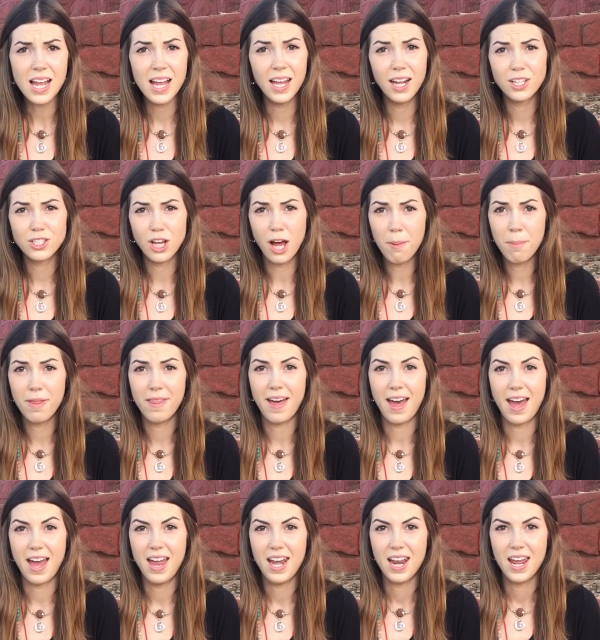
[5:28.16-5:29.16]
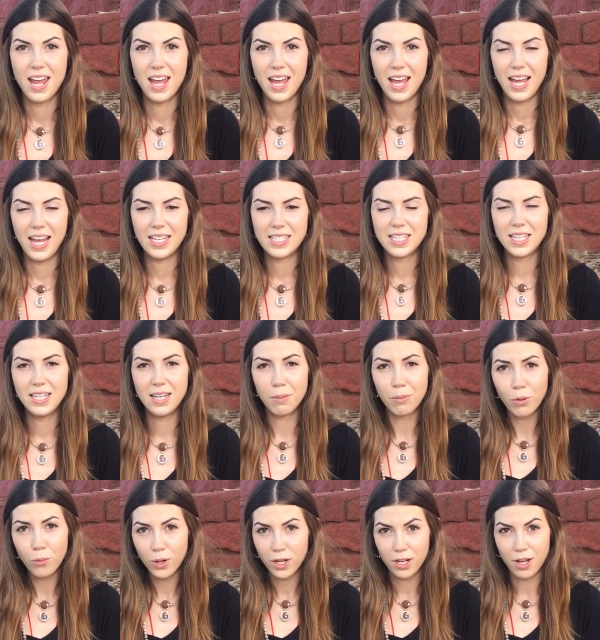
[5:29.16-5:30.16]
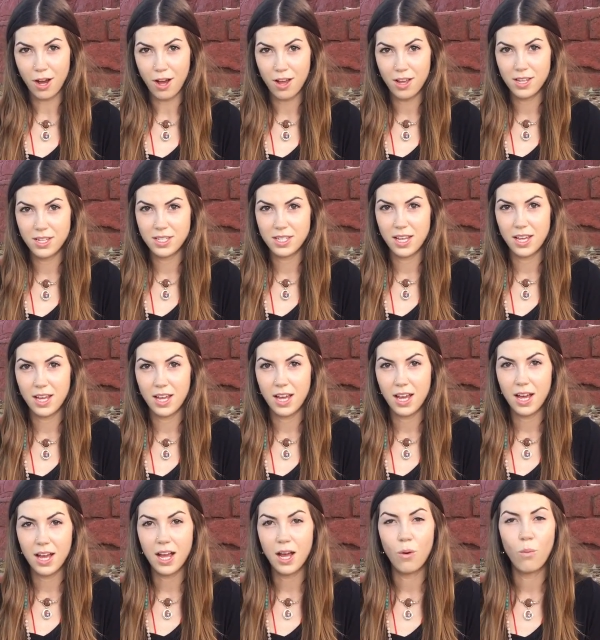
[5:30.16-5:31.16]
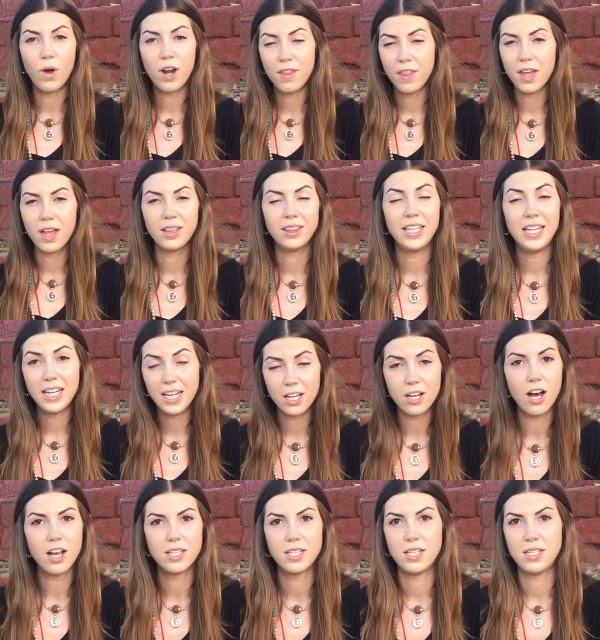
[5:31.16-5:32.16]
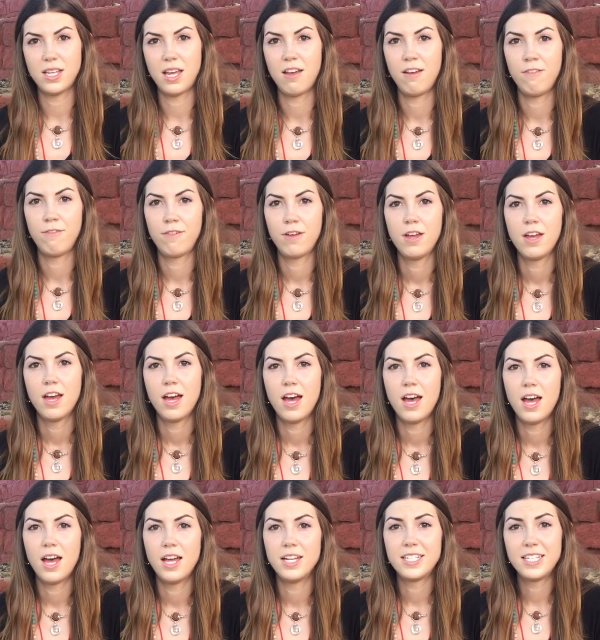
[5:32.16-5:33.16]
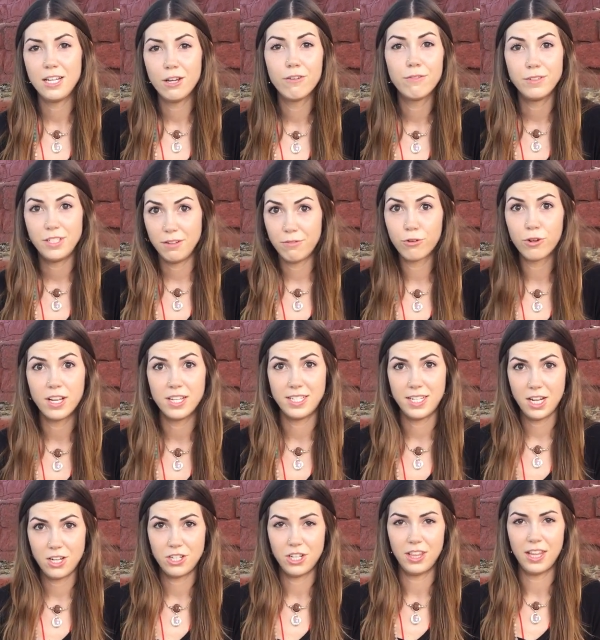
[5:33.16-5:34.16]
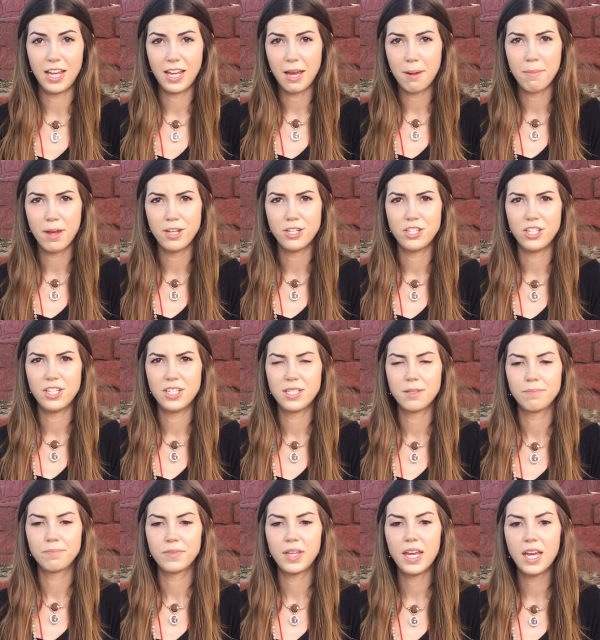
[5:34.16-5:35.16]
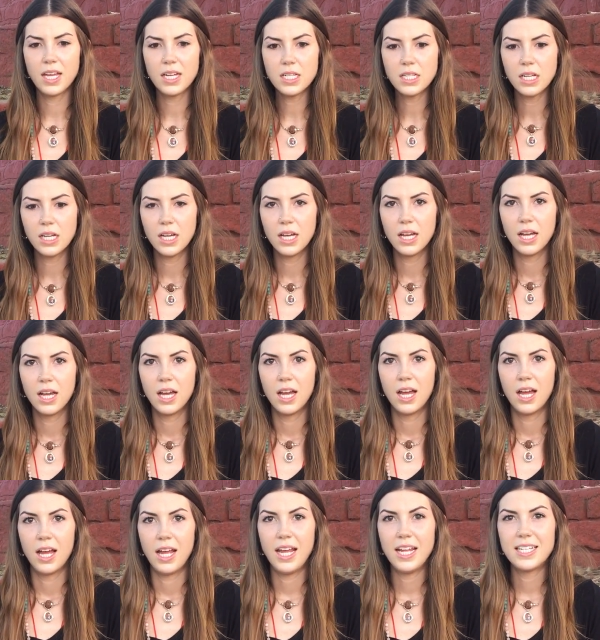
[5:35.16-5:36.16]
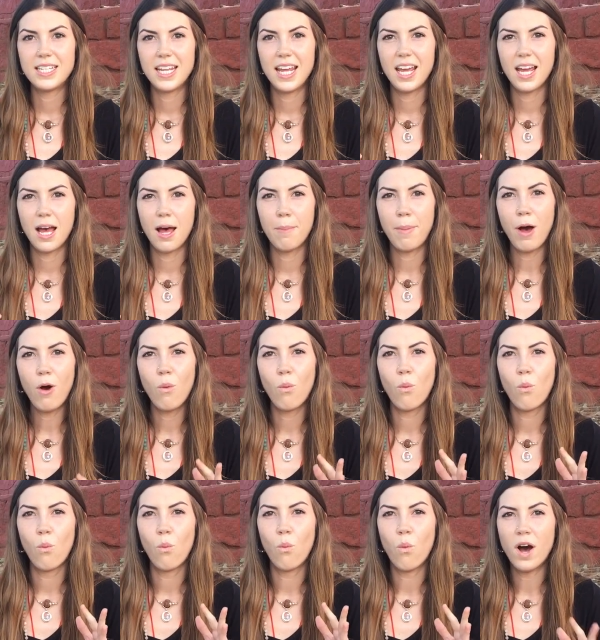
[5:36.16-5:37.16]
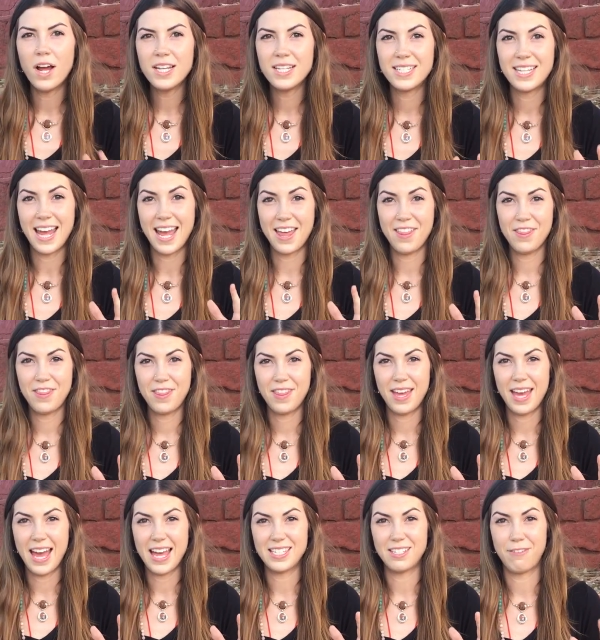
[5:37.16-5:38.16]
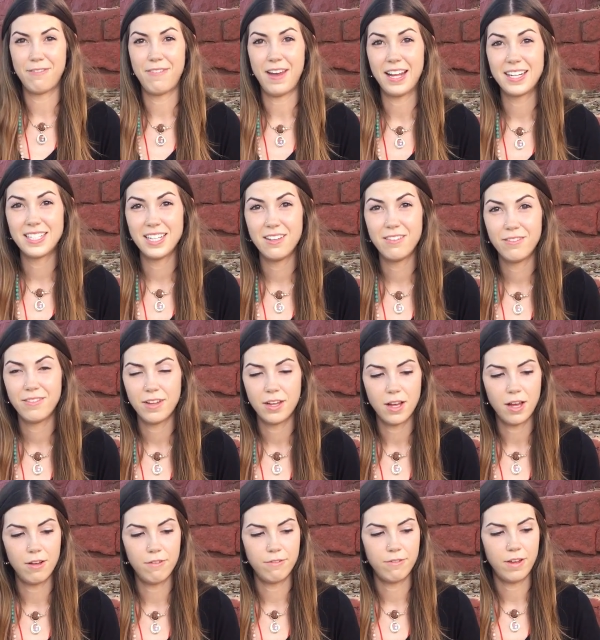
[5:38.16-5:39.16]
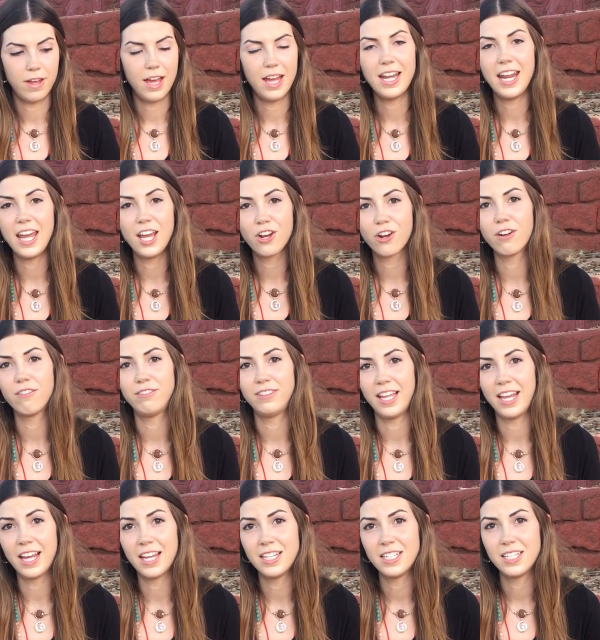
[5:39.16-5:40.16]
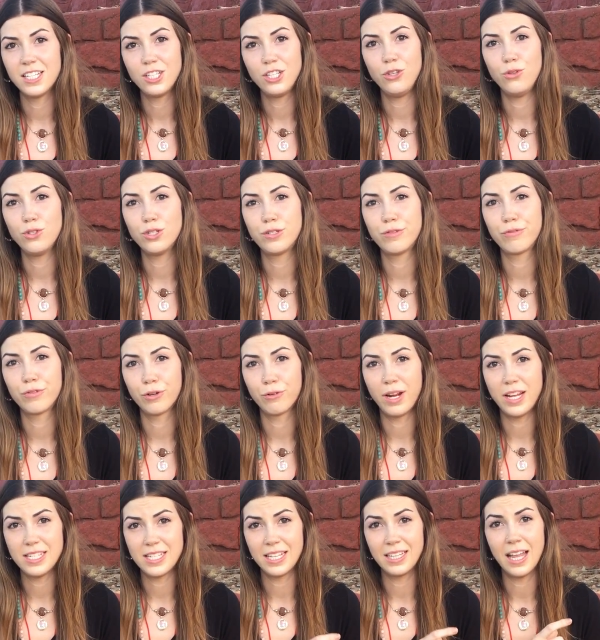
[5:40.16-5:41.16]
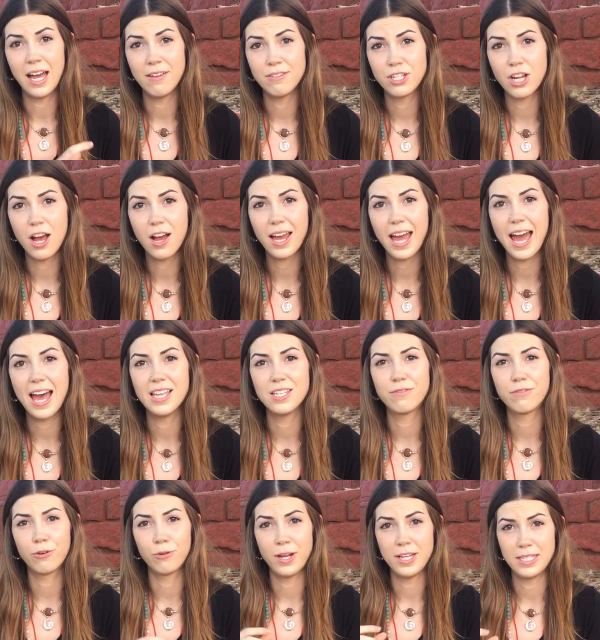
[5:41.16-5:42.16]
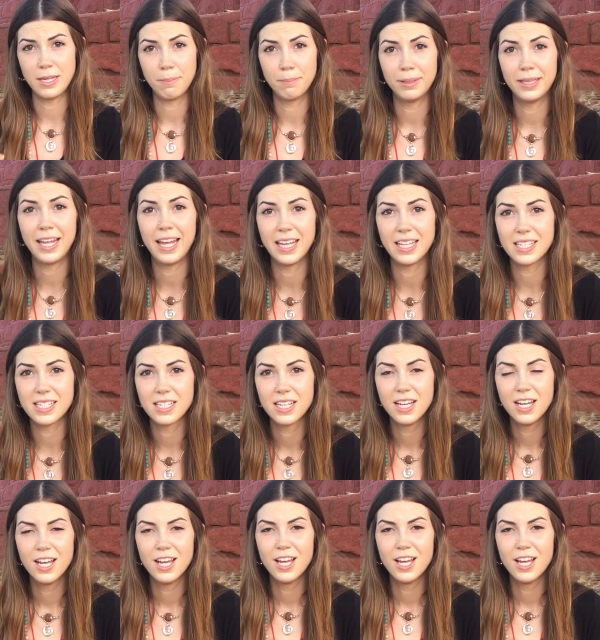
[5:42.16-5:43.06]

And on top of that, it's the number one cause, uh, one of the leading causes of uh, de deforestation, like I mentioned. And it about one tenth as effective of an acre of land used for raising livestock as for raising plants.